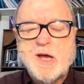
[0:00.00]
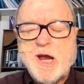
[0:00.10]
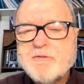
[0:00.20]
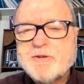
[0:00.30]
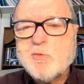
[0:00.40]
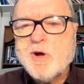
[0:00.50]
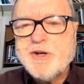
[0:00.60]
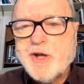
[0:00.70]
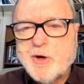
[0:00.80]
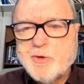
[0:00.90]
Everyone
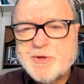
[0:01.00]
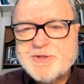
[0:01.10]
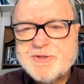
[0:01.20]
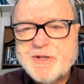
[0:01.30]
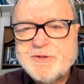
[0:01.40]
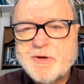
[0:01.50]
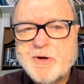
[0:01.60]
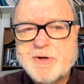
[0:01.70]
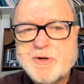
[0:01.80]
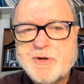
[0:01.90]
knows that there
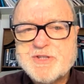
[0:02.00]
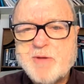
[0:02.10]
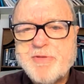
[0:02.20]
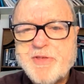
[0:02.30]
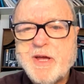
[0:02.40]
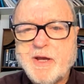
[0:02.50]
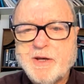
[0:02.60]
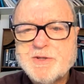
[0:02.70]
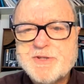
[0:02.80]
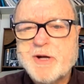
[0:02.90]
are some
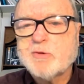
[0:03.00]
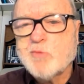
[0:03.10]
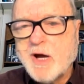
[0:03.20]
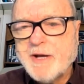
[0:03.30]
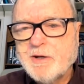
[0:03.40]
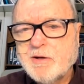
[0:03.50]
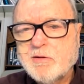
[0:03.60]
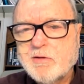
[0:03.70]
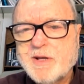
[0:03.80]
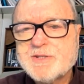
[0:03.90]
things that are right
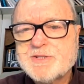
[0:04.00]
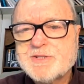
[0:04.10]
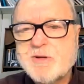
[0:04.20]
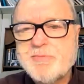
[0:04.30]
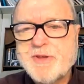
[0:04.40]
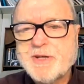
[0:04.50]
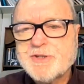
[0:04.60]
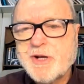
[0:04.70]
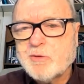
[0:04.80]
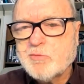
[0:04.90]
and some
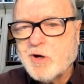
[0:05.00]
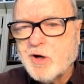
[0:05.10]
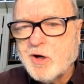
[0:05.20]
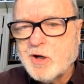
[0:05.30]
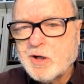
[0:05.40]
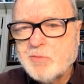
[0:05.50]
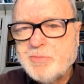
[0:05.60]
things that are wrong.